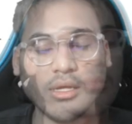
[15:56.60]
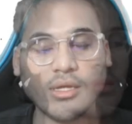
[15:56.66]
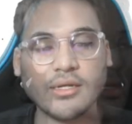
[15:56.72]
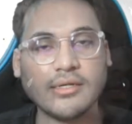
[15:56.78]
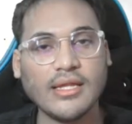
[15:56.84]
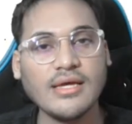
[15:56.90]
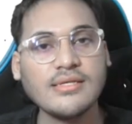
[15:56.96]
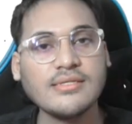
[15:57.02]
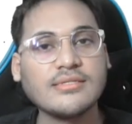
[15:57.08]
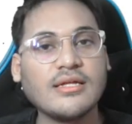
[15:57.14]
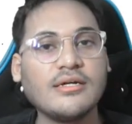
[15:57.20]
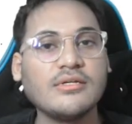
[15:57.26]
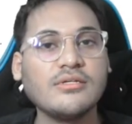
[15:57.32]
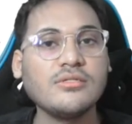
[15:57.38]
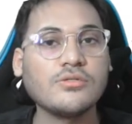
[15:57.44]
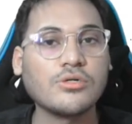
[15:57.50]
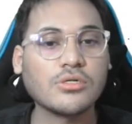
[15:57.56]
Next, let
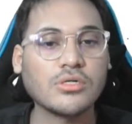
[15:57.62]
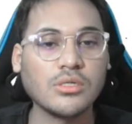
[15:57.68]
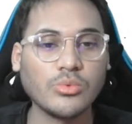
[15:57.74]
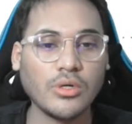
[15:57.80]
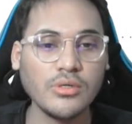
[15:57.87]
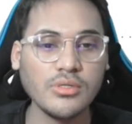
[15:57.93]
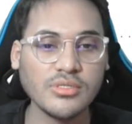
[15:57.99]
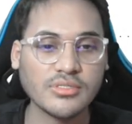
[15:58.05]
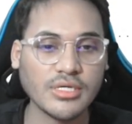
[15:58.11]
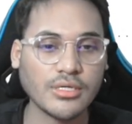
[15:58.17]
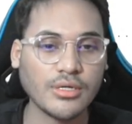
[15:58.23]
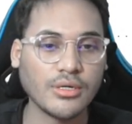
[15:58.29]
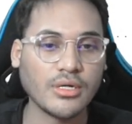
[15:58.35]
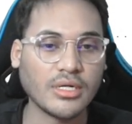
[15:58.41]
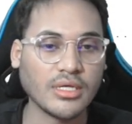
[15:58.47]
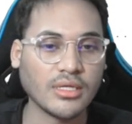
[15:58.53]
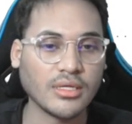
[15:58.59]
us talk about
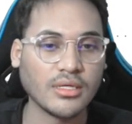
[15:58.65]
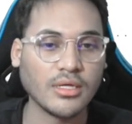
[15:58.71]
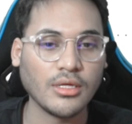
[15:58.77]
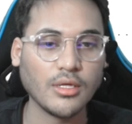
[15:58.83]
security.